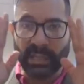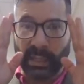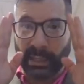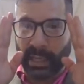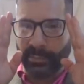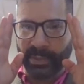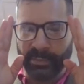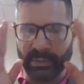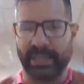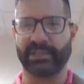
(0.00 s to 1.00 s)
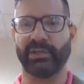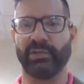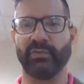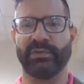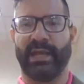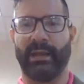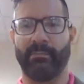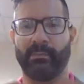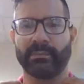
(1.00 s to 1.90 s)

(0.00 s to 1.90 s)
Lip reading: A lot of people like to use that